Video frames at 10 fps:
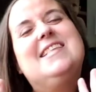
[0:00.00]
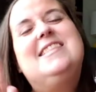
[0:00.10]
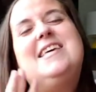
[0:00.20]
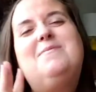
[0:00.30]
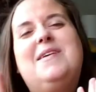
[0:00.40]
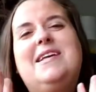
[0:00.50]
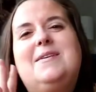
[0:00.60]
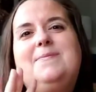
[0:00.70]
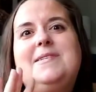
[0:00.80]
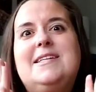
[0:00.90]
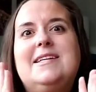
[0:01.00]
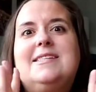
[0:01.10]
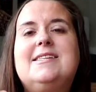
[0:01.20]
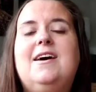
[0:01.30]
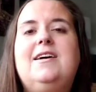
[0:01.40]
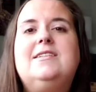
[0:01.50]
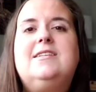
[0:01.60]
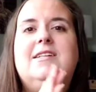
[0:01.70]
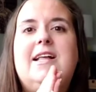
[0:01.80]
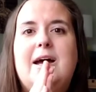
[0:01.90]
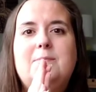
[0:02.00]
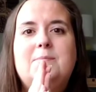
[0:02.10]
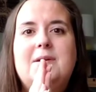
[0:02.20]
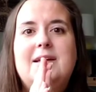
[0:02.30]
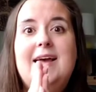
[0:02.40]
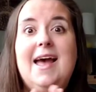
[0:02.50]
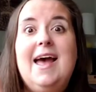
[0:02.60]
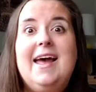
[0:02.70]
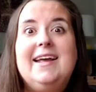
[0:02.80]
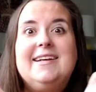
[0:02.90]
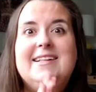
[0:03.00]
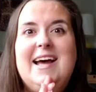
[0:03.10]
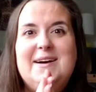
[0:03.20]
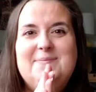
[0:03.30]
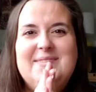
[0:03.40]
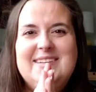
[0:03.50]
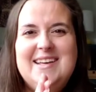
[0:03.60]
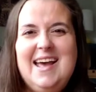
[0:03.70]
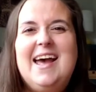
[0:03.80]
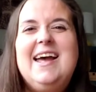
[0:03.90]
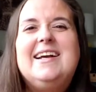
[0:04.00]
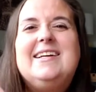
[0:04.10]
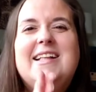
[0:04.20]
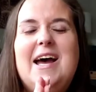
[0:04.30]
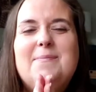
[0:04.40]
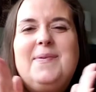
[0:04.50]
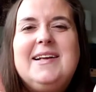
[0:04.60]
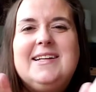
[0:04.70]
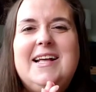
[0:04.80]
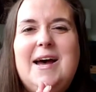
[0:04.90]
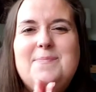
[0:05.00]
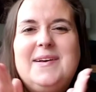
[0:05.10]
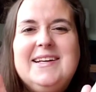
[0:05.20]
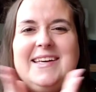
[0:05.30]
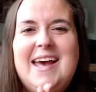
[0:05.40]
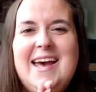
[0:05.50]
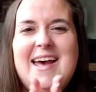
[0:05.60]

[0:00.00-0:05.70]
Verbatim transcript: They made up a dance called clap and clap and clap and clap again.